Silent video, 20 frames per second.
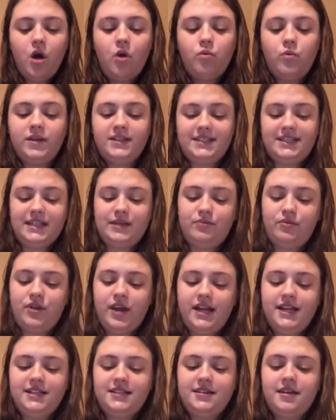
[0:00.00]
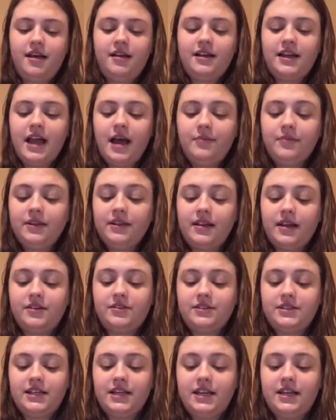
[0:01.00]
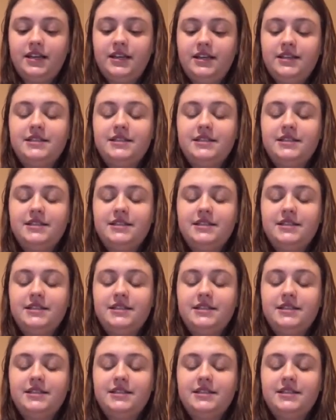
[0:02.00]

Once liberated, Sala kept the letters hidden